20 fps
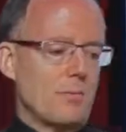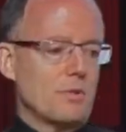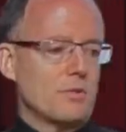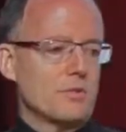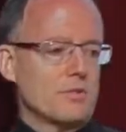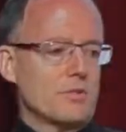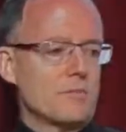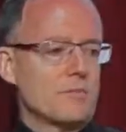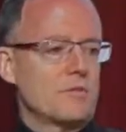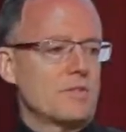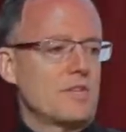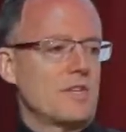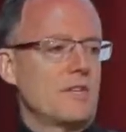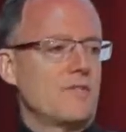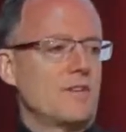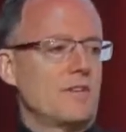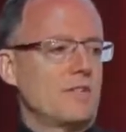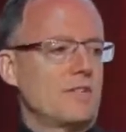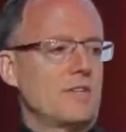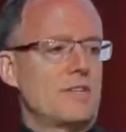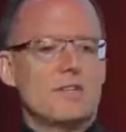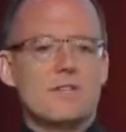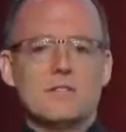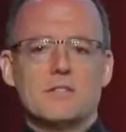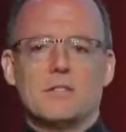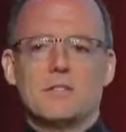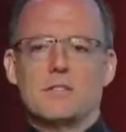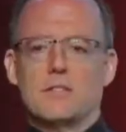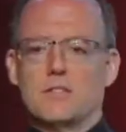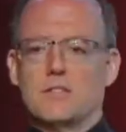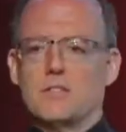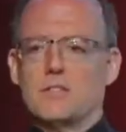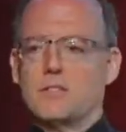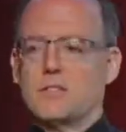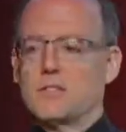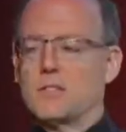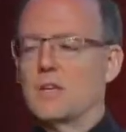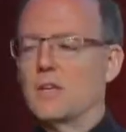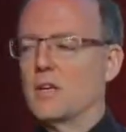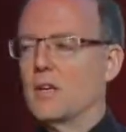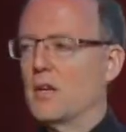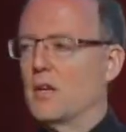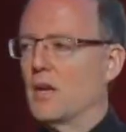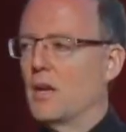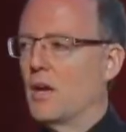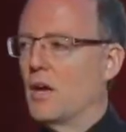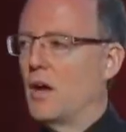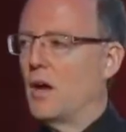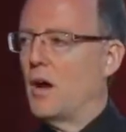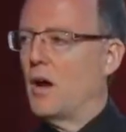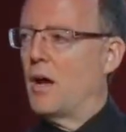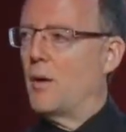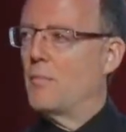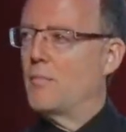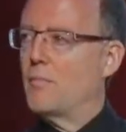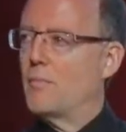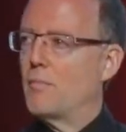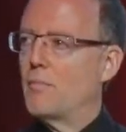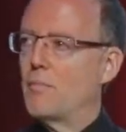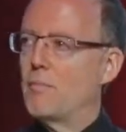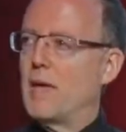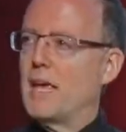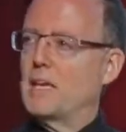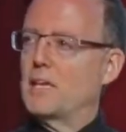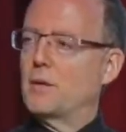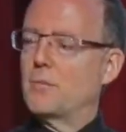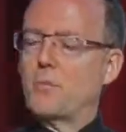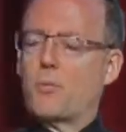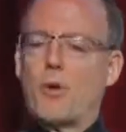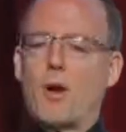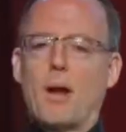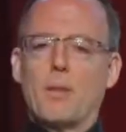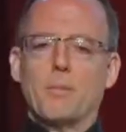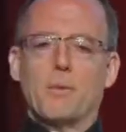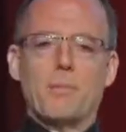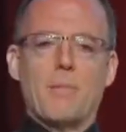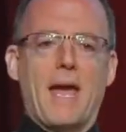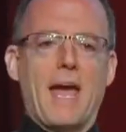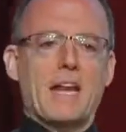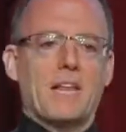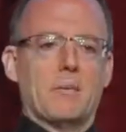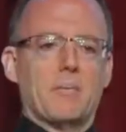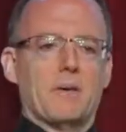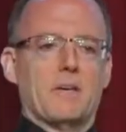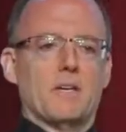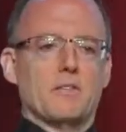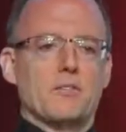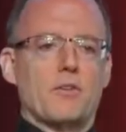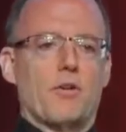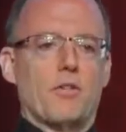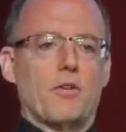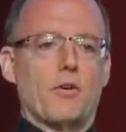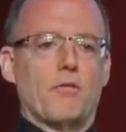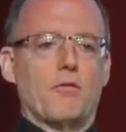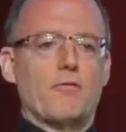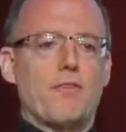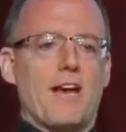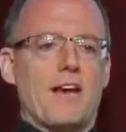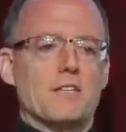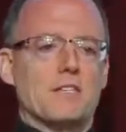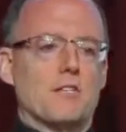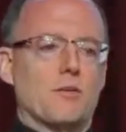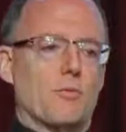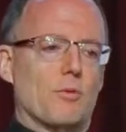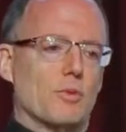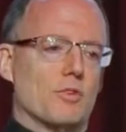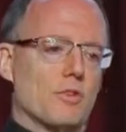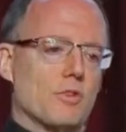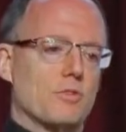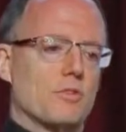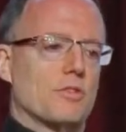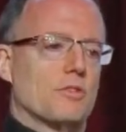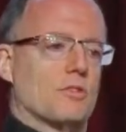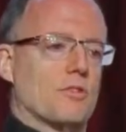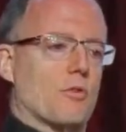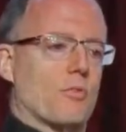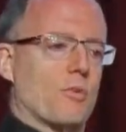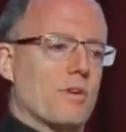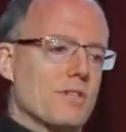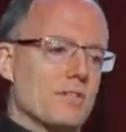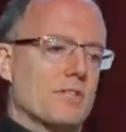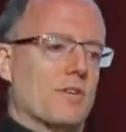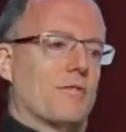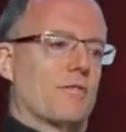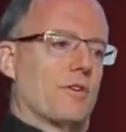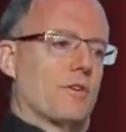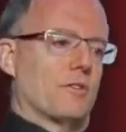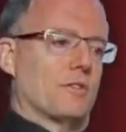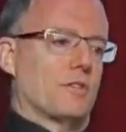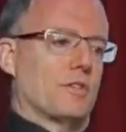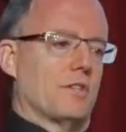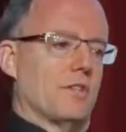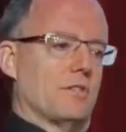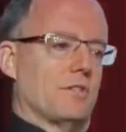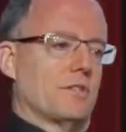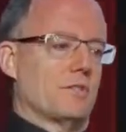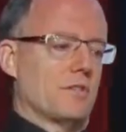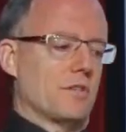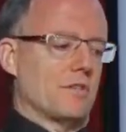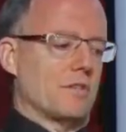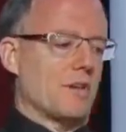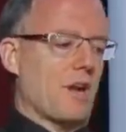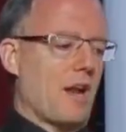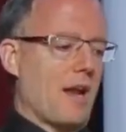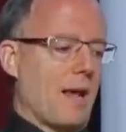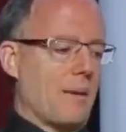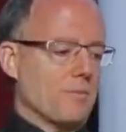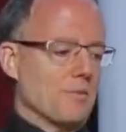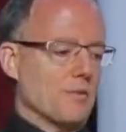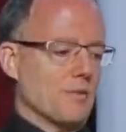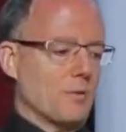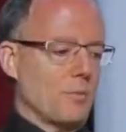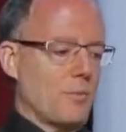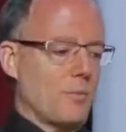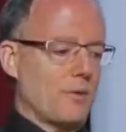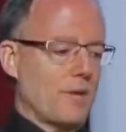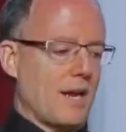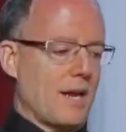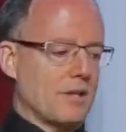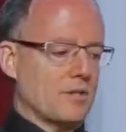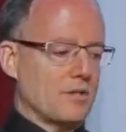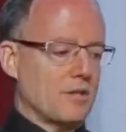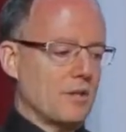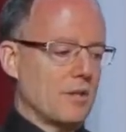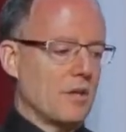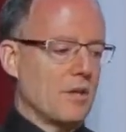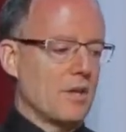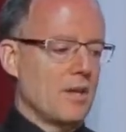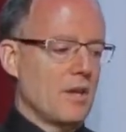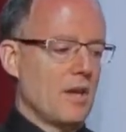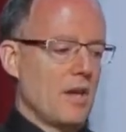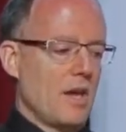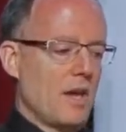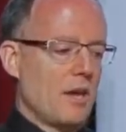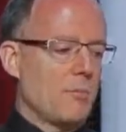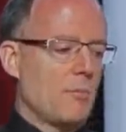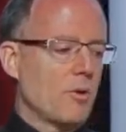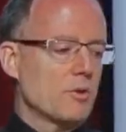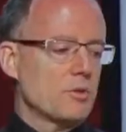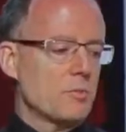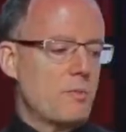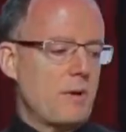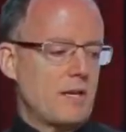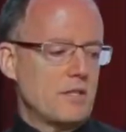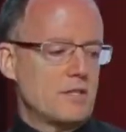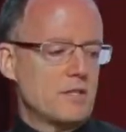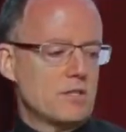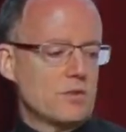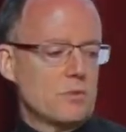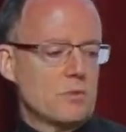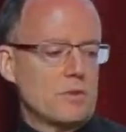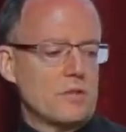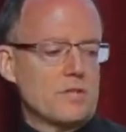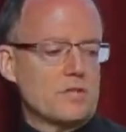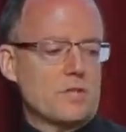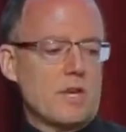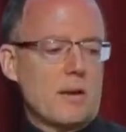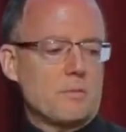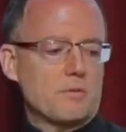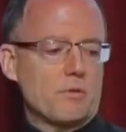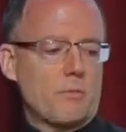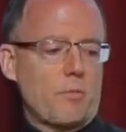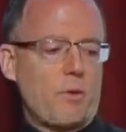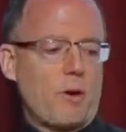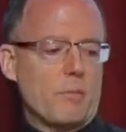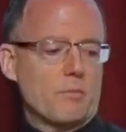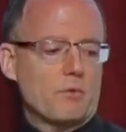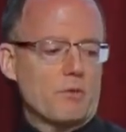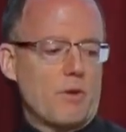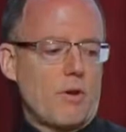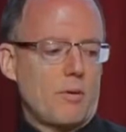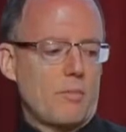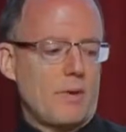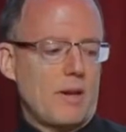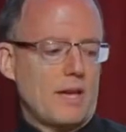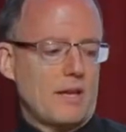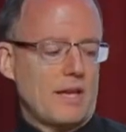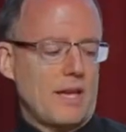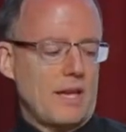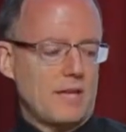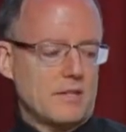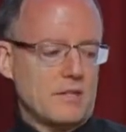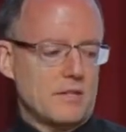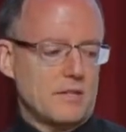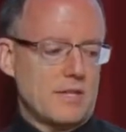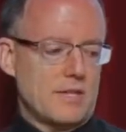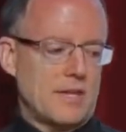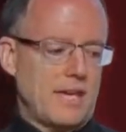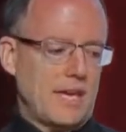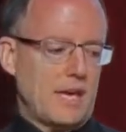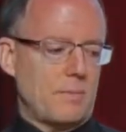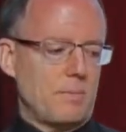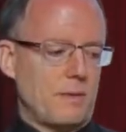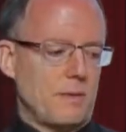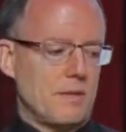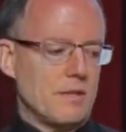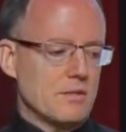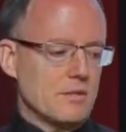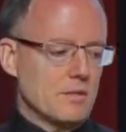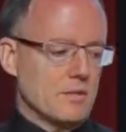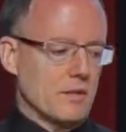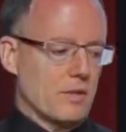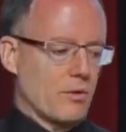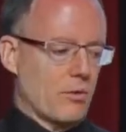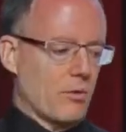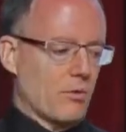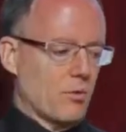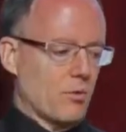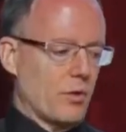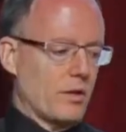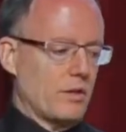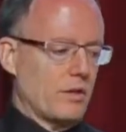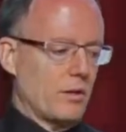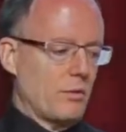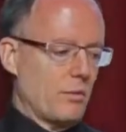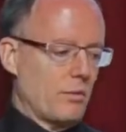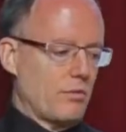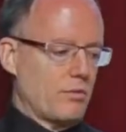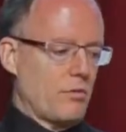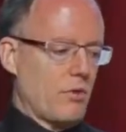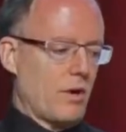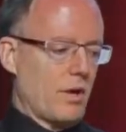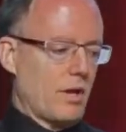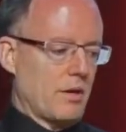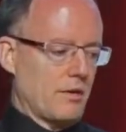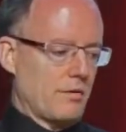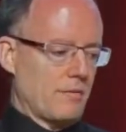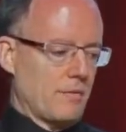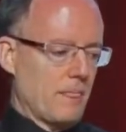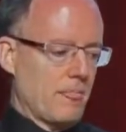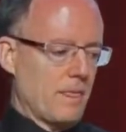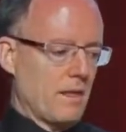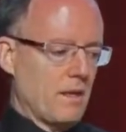embolisms, DVT, these conditions make it problematic because although fasting reduces the risk of those conditions, it's not absolute protection. And most patients with these types of problems are on medications that can't be easily or quickly withdrawn.